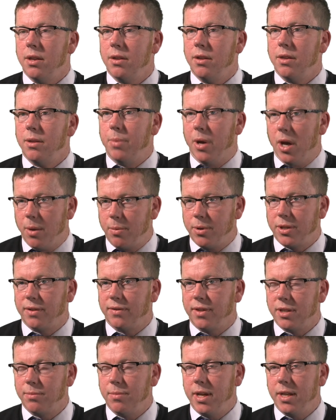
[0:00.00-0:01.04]
The purpose of
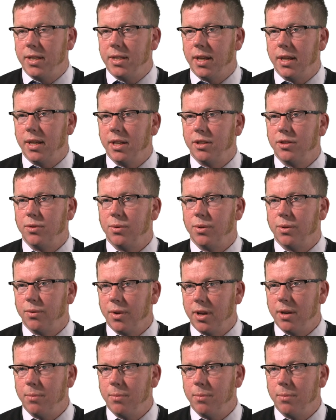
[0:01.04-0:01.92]
this meeting is to agree